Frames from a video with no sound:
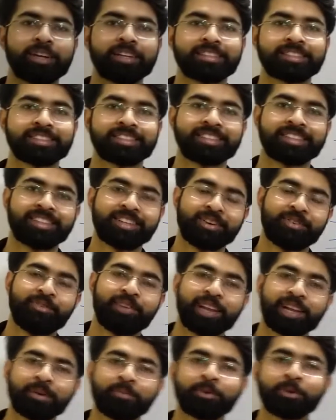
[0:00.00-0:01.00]
guys,
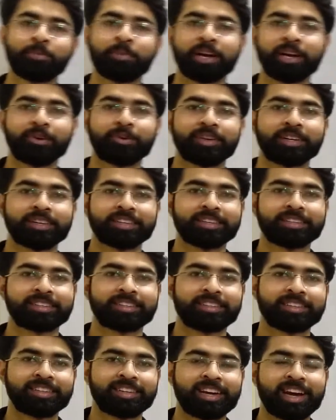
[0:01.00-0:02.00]
welcome to BioEd.
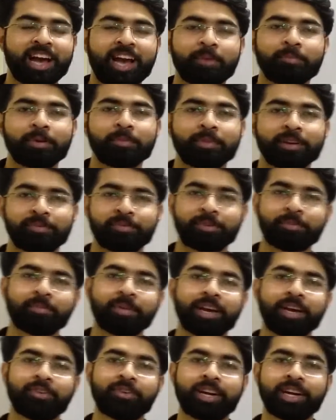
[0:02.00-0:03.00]
I am Aman from
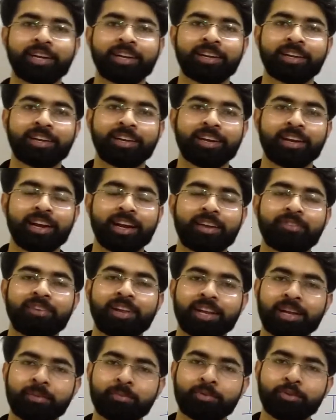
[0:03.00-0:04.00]
BioEd and
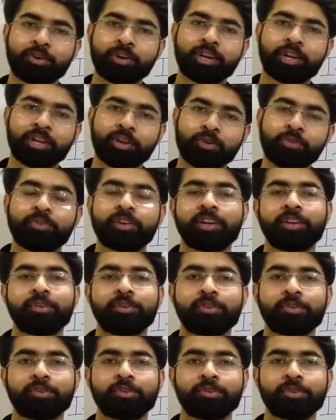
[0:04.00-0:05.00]
welcome to a new video
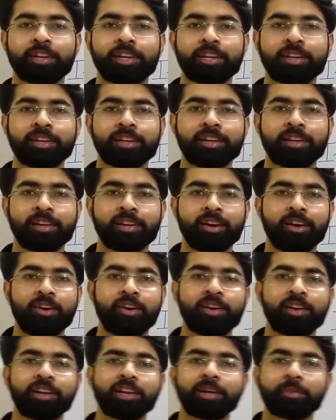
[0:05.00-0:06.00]
tutorial
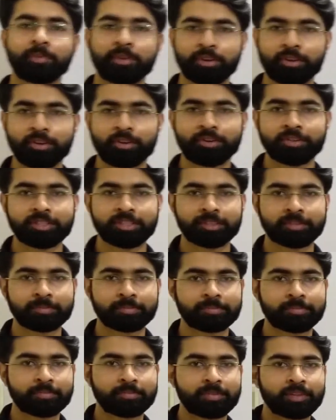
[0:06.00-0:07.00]
on immunology.
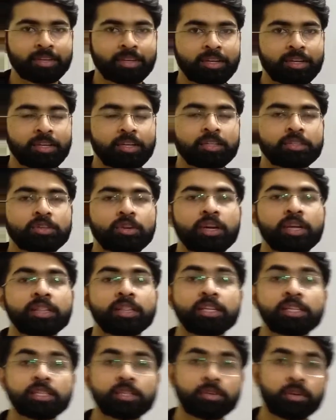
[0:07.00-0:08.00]
So in
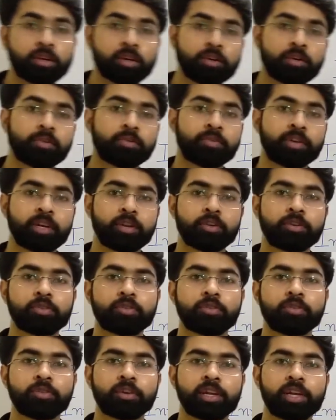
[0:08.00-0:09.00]
this video
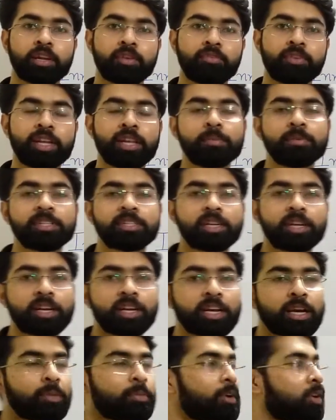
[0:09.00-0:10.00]
tutorial, we'll be
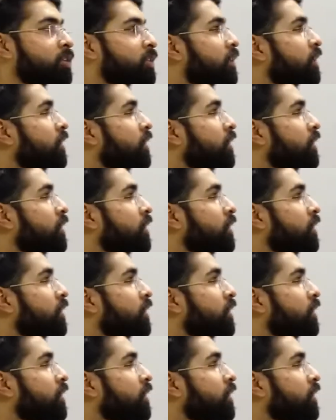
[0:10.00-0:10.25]
studying about